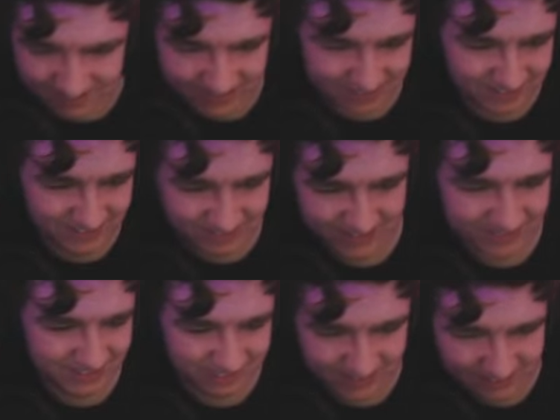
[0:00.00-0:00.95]

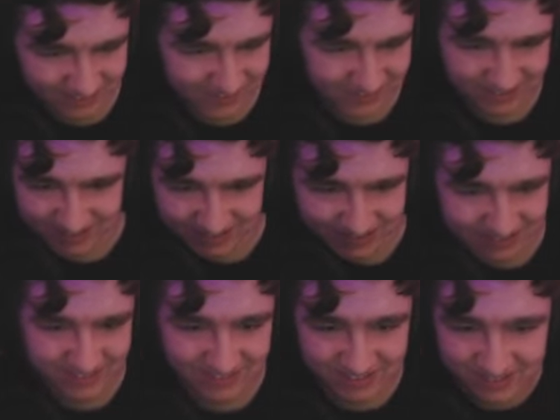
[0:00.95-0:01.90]

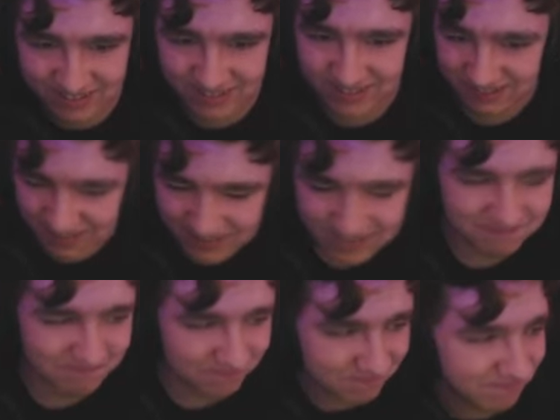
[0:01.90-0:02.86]

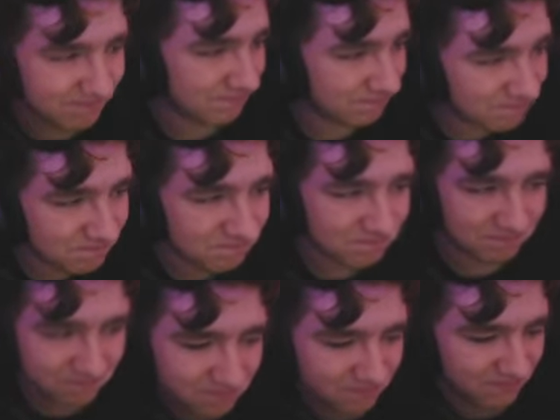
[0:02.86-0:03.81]

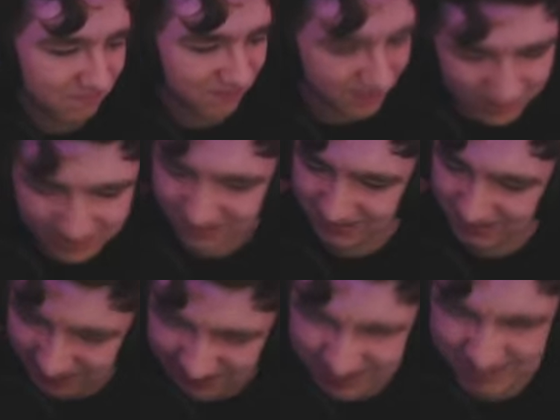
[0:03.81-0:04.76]

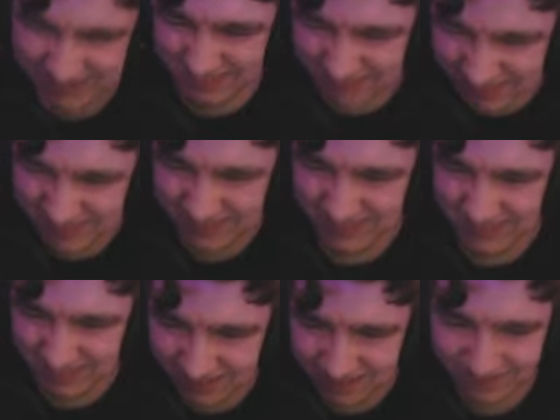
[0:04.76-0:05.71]
[no speech]